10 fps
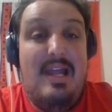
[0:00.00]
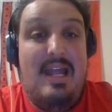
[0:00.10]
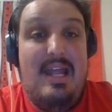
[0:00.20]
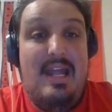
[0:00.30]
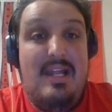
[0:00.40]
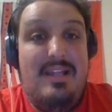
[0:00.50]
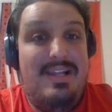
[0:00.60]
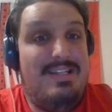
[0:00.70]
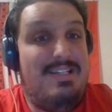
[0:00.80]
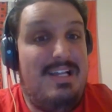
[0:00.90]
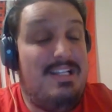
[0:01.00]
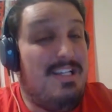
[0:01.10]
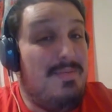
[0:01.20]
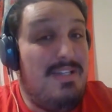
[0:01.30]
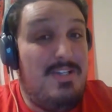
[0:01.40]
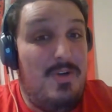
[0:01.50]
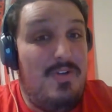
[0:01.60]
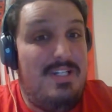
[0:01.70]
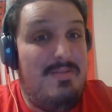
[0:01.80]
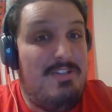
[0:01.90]
And like I said, it's going to be
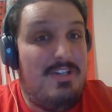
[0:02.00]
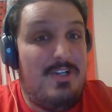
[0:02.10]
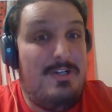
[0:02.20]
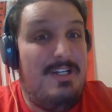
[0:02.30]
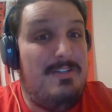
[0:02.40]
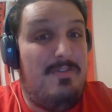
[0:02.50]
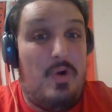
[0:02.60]
two teams that the Hurricanes have